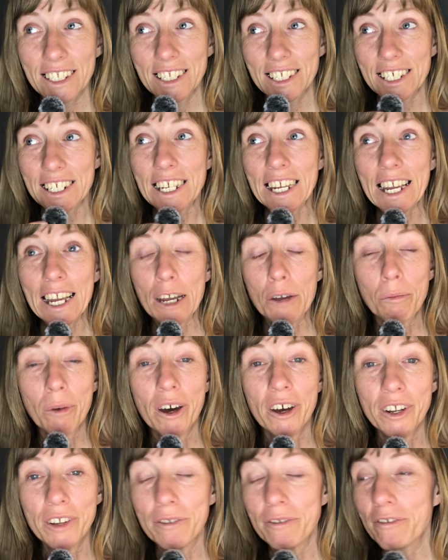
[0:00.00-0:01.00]
Today I
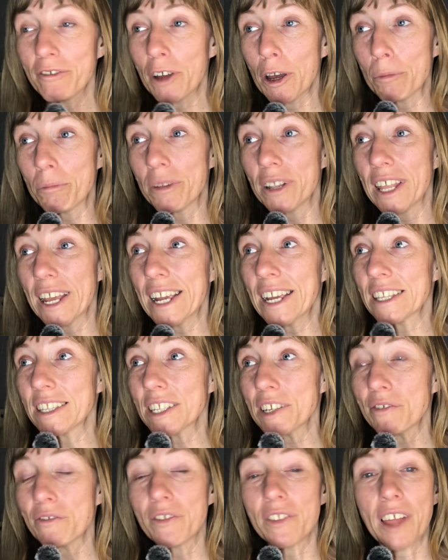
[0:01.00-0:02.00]
bought a plant
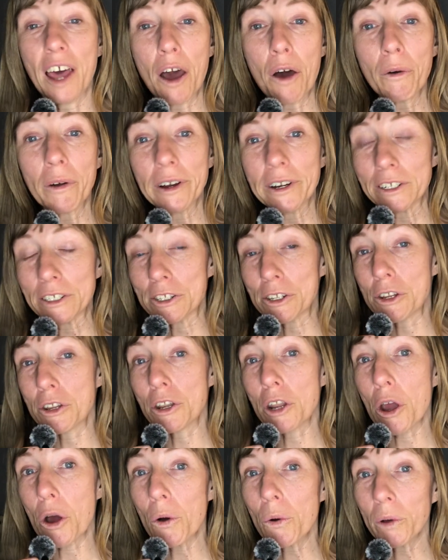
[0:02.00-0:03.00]
that flowers
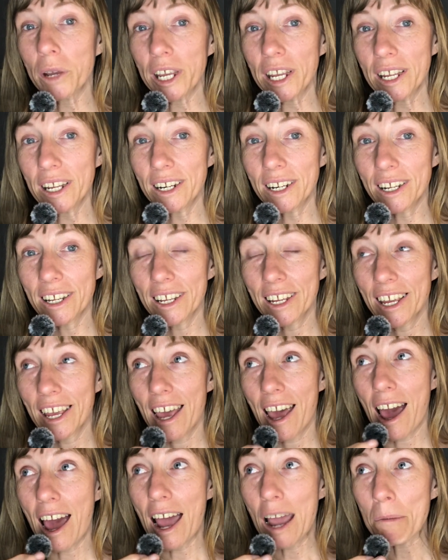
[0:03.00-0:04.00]
knowing
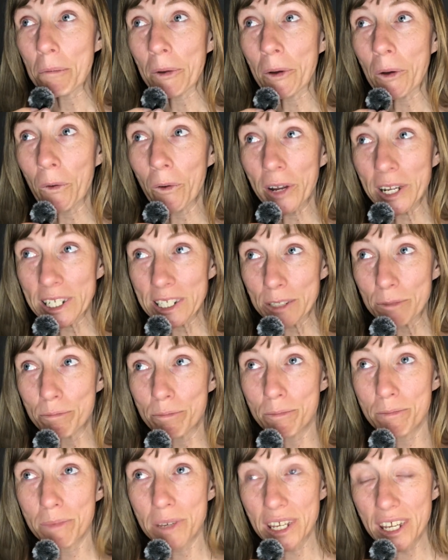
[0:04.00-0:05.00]
I'm going to
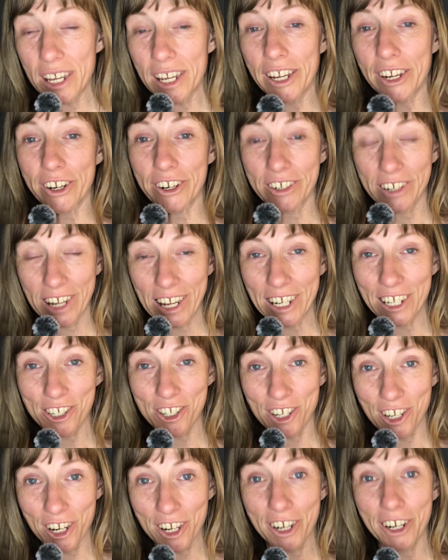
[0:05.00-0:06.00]
be here
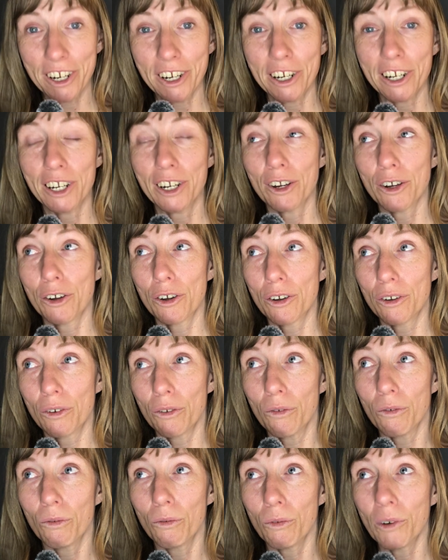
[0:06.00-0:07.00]
next year
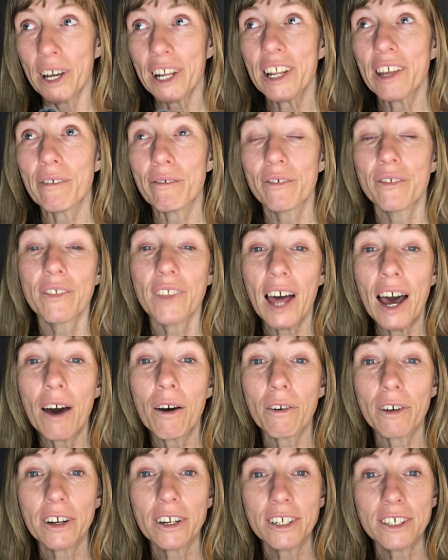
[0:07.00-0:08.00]
when it
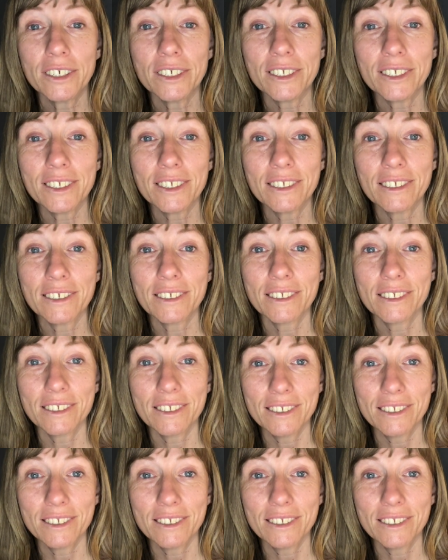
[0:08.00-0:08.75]
flowers